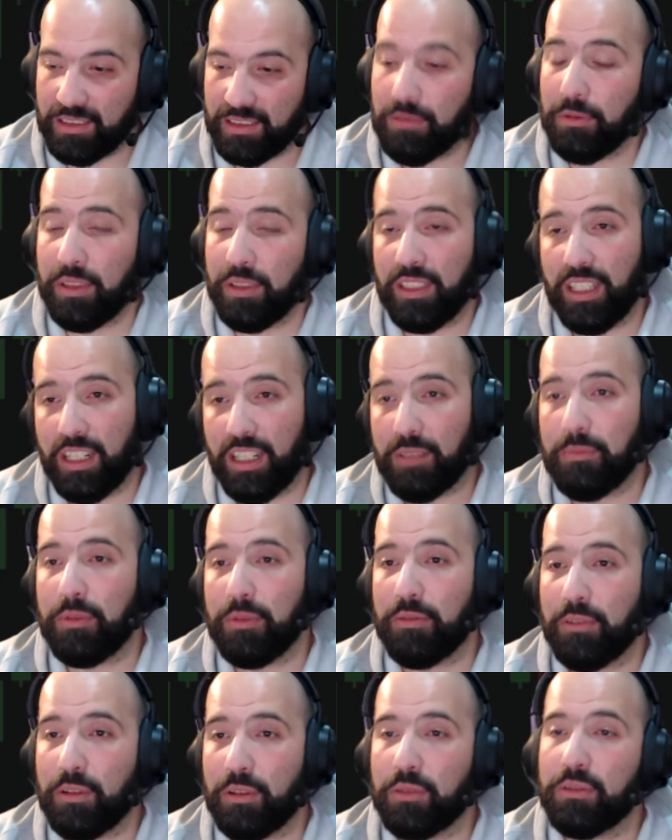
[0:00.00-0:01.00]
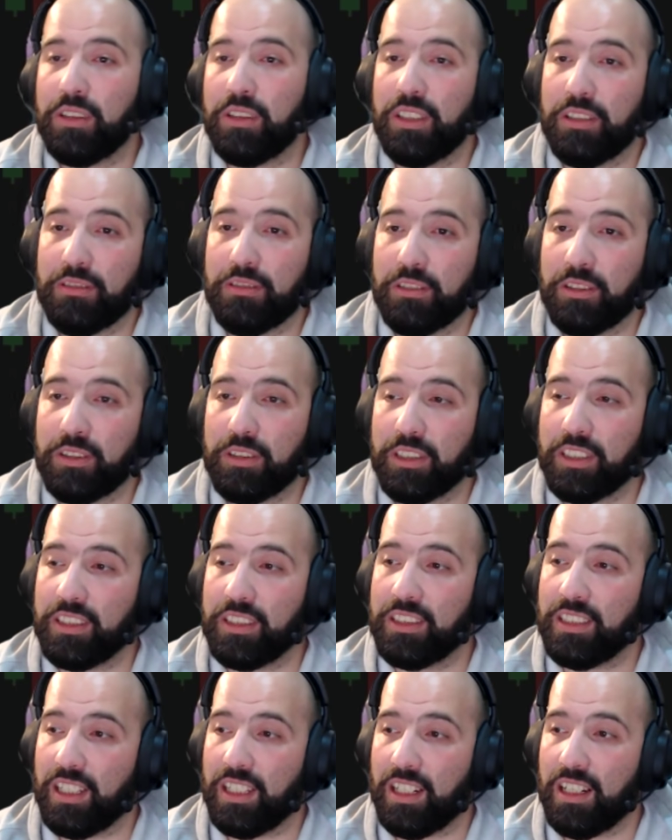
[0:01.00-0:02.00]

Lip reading: with the help of Cody, of course,